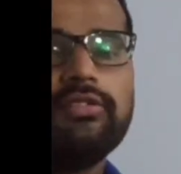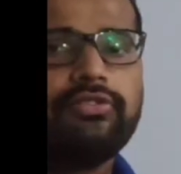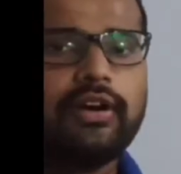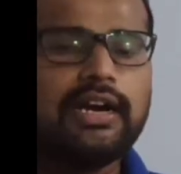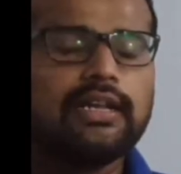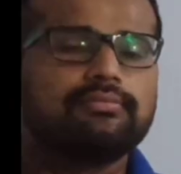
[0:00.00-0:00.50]

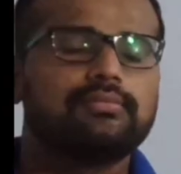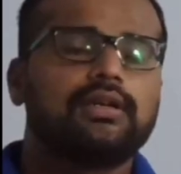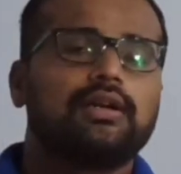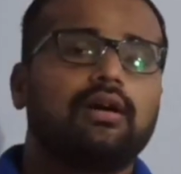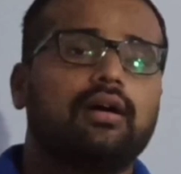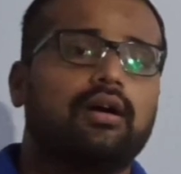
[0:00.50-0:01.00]

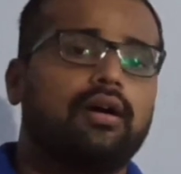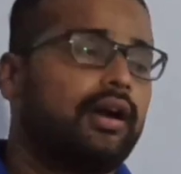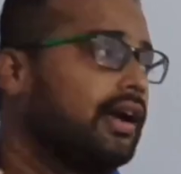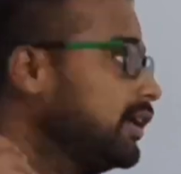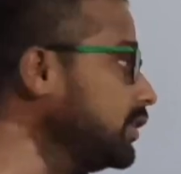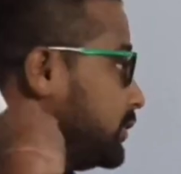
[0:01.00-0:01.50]
freedom
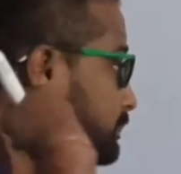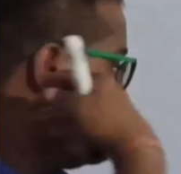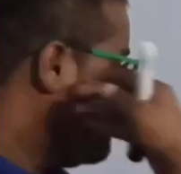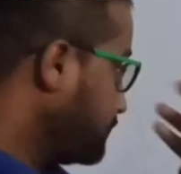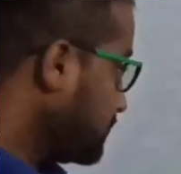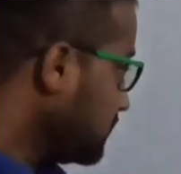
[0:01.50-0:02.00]

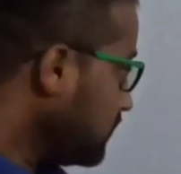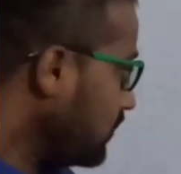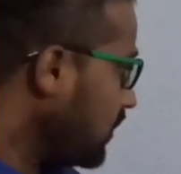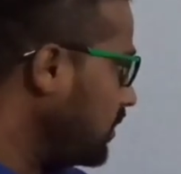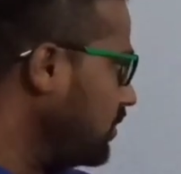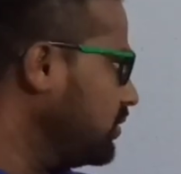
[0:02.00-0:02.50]
and
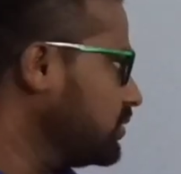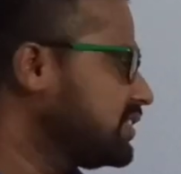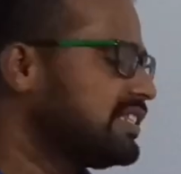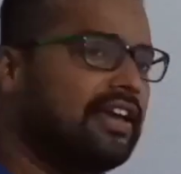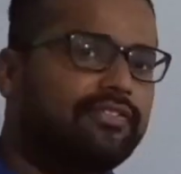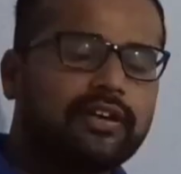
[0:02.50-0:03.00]

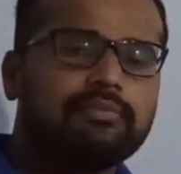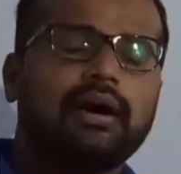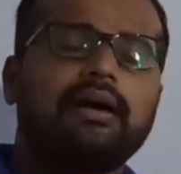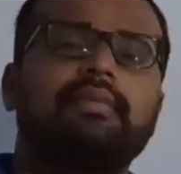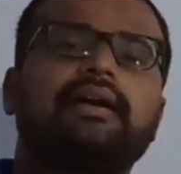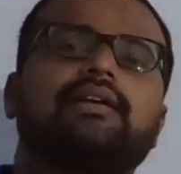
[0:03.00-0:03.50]
safe
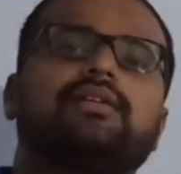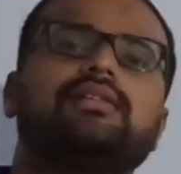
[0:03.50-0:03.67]
environment,